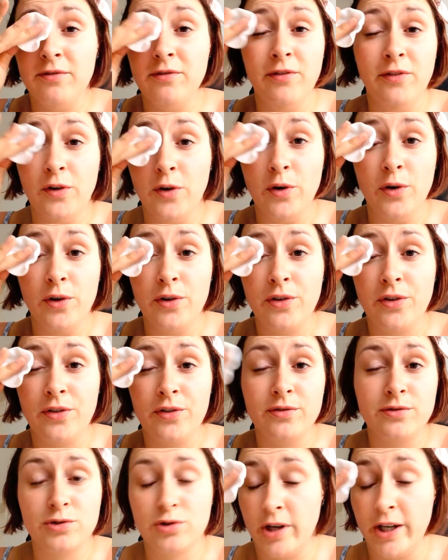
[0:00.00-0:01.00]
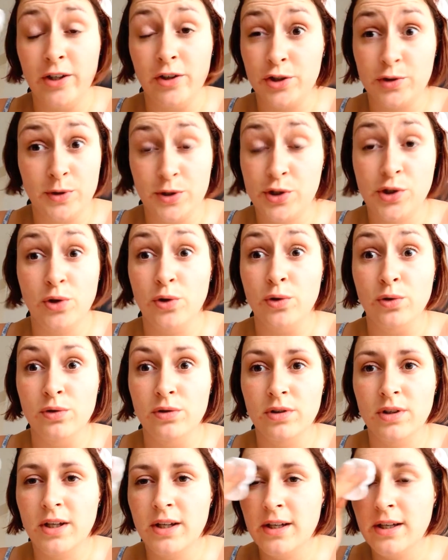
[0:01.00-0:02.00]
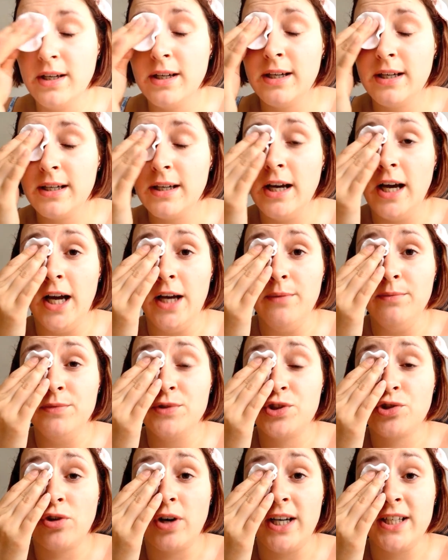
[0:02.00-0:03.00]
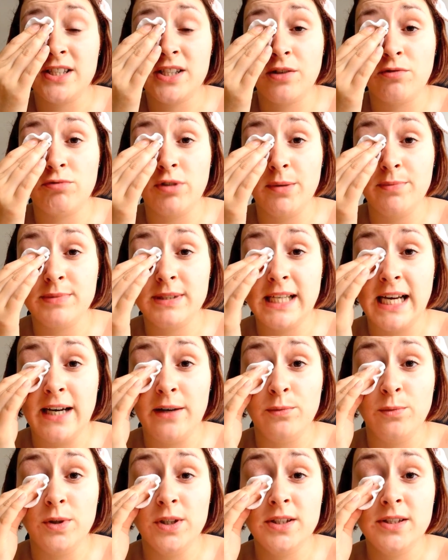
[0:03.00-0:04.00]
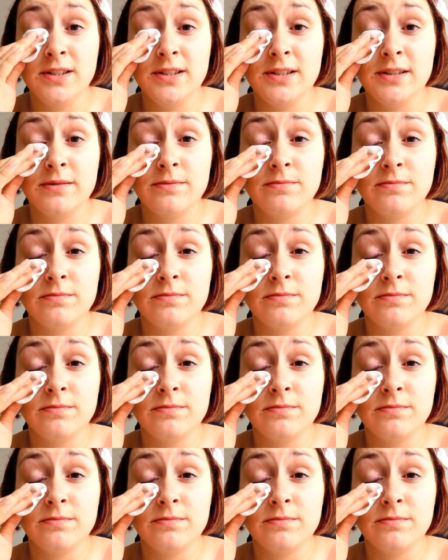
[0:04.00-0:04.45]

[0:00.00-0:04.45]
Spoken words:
and forth. Try not to at all. Try to rub downwards.